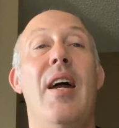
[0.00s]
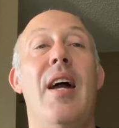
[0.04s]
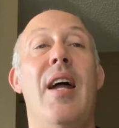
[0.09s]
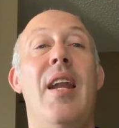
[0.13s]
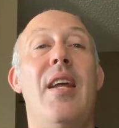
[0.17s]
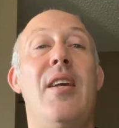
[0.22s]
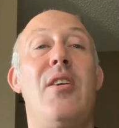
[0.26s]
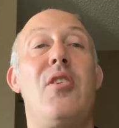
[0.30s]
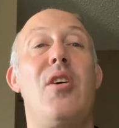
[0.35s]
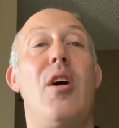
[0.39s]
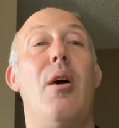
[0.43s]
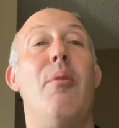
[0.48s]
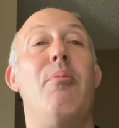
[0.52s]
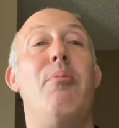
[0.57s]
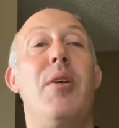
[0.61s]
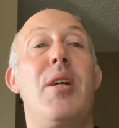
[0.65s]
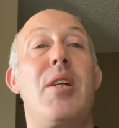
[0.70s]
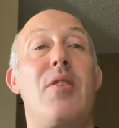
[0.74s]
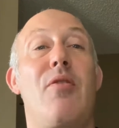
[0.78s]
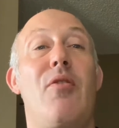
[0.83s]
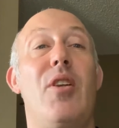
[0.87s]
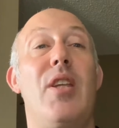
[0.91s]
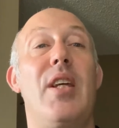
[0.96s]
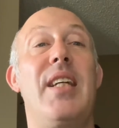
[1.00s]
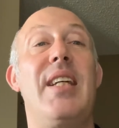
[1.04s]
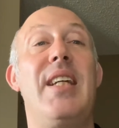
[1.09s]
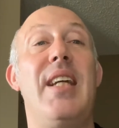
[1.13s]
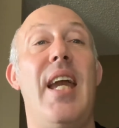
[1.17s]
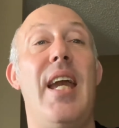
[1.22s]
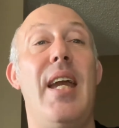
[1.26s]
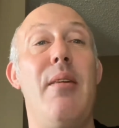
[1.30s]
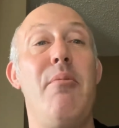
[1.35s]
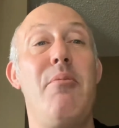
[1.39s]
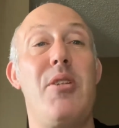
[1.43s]
NHL picks for the
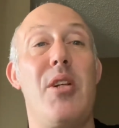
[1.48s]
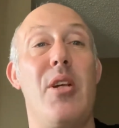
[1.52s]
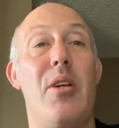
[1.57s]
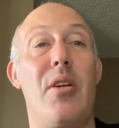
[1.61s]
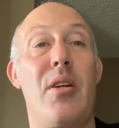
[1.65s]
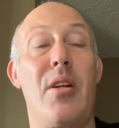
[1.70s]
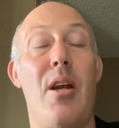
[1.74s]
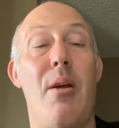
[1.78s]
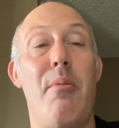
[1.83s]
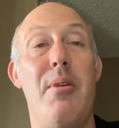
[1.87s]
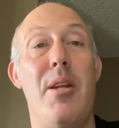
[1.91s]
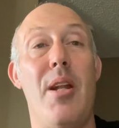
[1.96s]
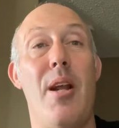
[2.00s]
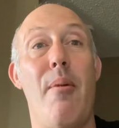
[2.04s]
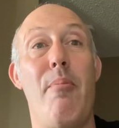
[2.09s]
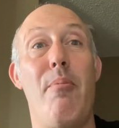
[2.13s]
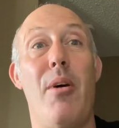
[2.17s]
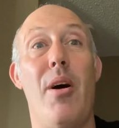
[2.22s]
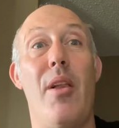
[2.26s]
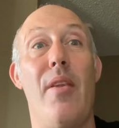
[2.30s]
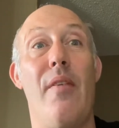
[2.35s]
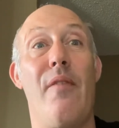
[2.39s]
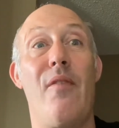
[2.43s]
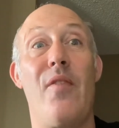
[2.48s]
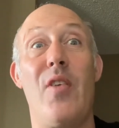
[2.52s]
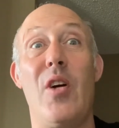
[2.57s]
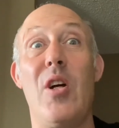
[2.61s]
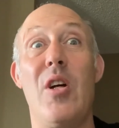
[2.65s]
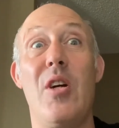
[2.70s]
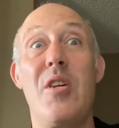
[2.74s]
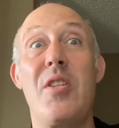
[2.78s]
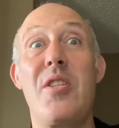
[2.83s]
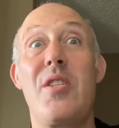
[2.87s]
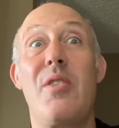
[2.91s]
games that are coming up on the
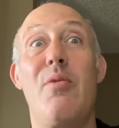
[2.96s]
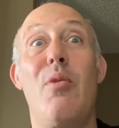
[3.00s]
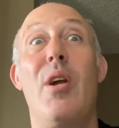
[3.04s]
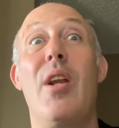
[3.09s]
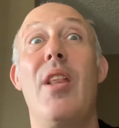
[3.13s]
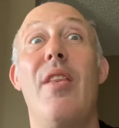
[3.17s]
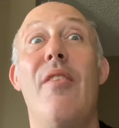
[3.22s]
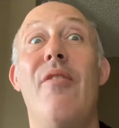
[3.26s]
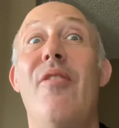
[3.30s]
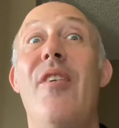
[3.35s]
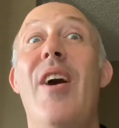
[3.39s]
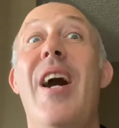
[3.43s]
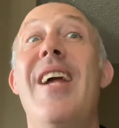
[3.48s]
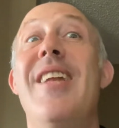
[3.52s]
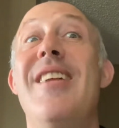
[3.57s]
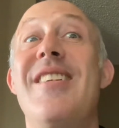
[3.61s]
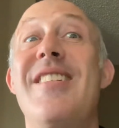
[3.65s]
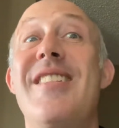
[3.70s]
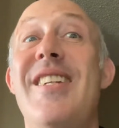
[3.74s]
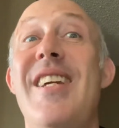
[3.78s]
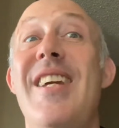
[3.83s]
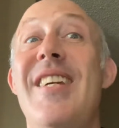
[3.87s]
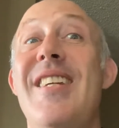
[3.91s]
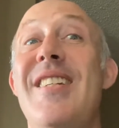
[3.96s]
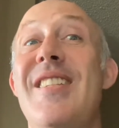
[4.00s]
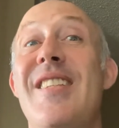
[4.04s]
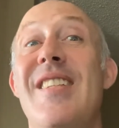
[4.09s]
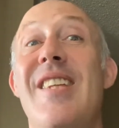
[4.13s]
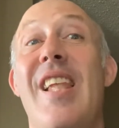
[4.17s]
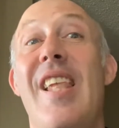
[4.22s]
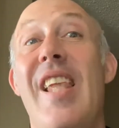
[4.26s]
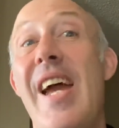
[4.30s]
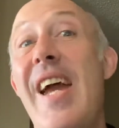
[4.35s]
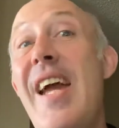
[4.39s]
first, one of the finest days
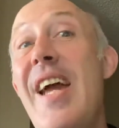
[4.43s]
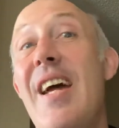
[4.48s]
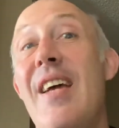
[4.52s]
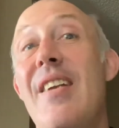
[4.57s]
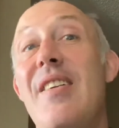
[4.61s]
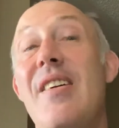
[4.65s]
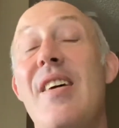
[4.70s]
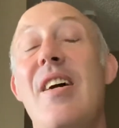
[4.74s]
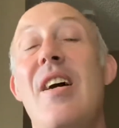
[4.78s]
in the land,